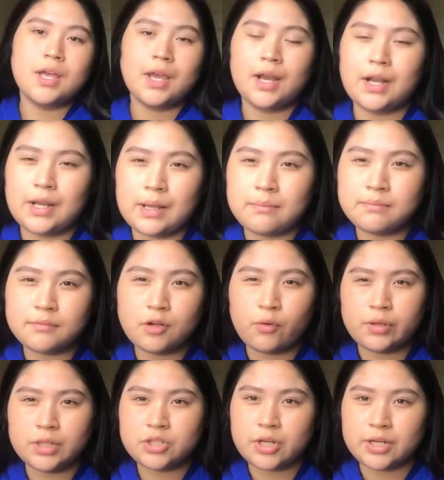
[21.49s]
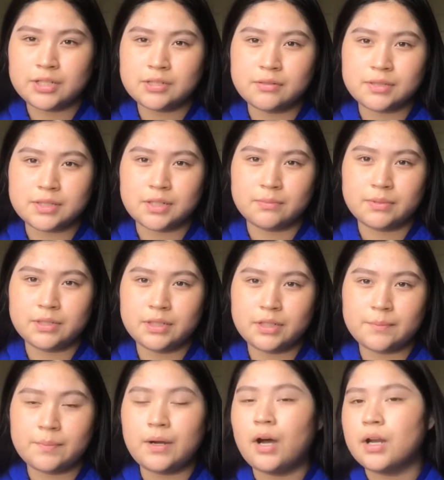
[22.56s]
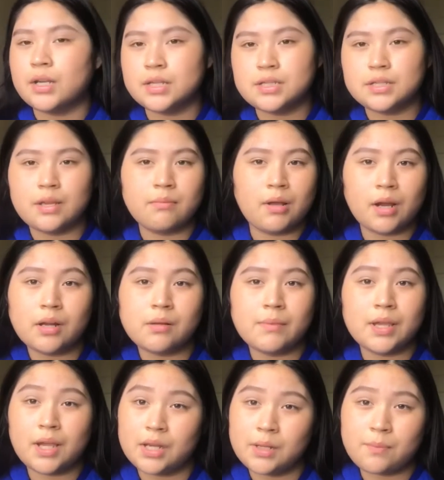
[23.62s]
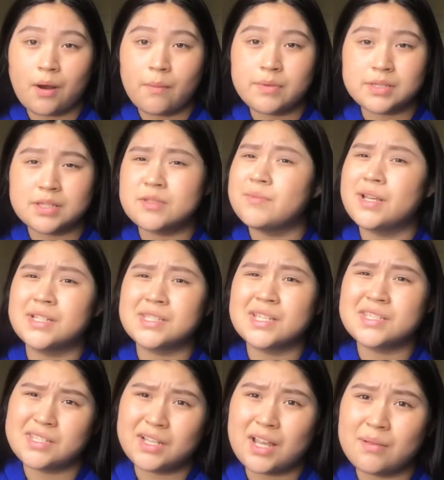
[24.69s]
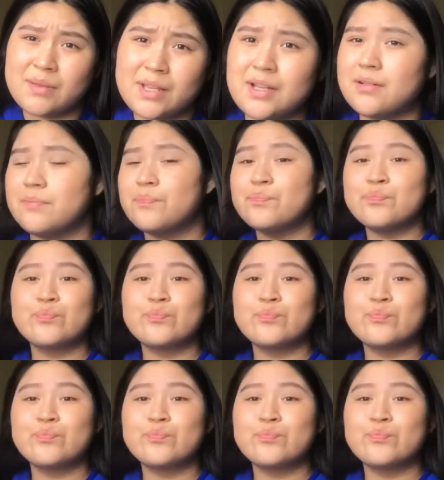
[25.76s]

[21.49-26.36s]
And I'm going to try to do a summer look, but honestly I'm not gonna make any promises because I suck at makeup.